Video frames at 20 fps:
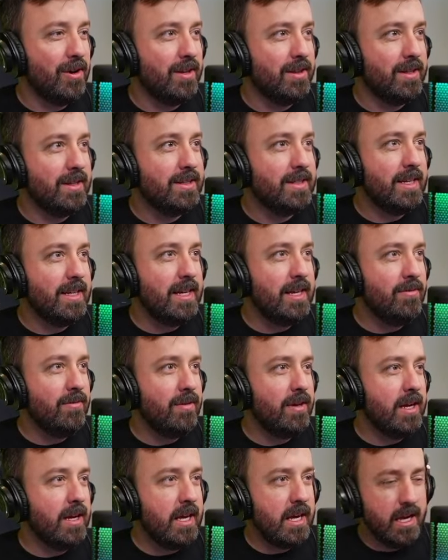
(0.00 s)
on the
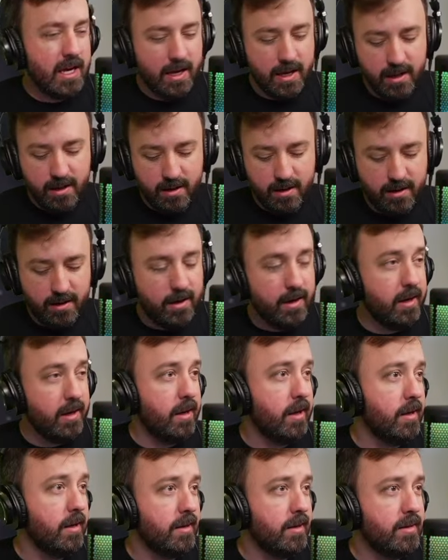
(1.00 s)
TV,
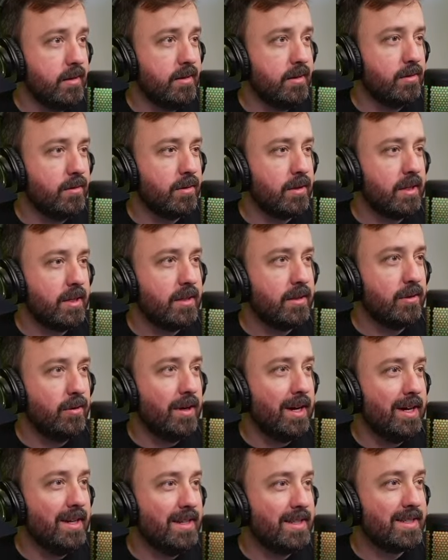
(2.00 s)
and we're going to go
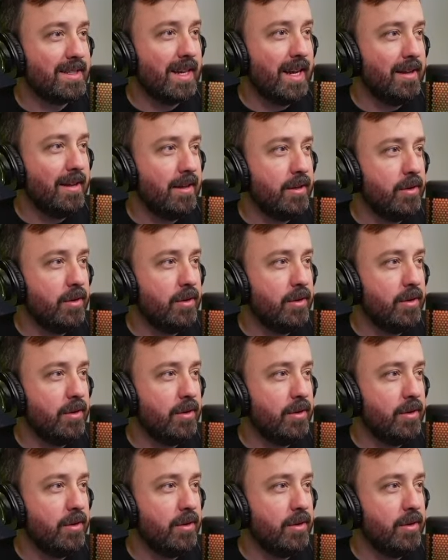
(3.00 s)
ahead and scan